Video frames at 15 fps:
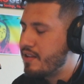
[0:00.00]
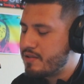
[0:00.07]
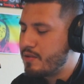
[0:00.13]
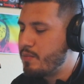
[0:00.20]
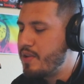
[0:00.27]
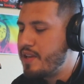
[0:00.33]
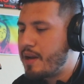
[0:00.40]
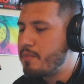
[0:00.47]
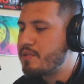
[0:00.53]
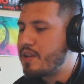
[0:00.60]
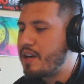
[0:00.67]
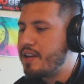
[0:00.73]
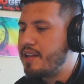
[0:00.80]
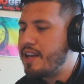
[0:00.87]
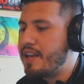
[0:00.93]
So me, I'm
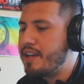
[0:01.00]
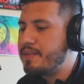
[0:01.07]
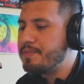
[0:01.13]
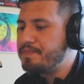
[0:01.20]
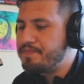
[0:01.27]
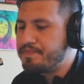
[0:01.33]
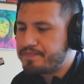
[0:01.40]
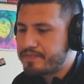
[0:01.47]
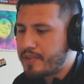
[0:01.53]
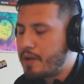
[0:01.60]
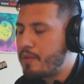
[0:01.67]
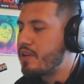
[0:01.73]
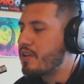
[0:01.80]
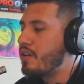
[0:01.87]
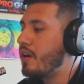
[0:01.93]
trying to get in. I
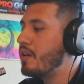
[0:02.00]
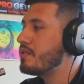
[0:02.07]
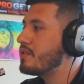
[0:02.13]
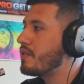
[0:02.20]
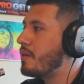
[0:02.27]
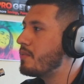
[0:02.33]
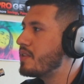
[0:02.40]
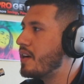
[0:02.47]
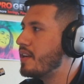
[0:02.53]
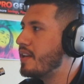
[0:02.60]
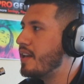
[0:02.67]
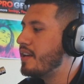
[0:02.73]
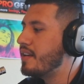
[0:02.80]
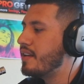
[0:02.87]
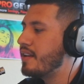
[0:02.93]
want to coach, so I'm trying to
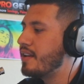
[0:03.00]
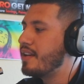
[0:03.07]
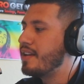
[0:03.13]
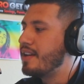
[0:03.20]
get in.